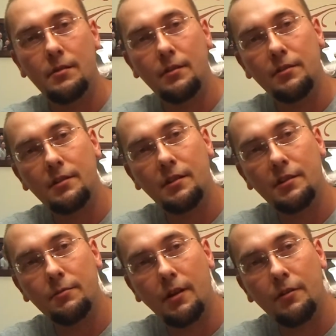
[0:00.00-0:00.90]
You see
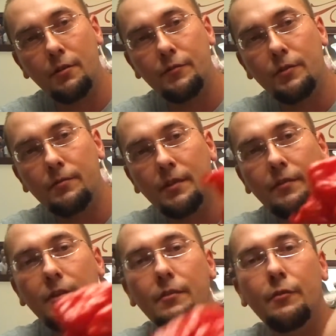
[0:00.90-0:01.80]
this one, I don't know if it
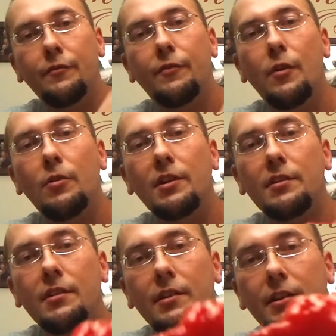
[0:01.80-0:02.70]
will
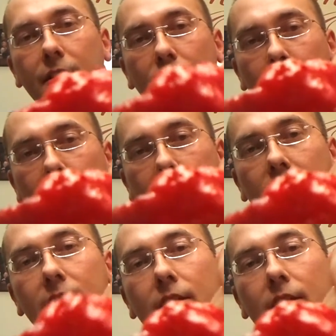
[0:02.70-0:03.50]
focus on here, but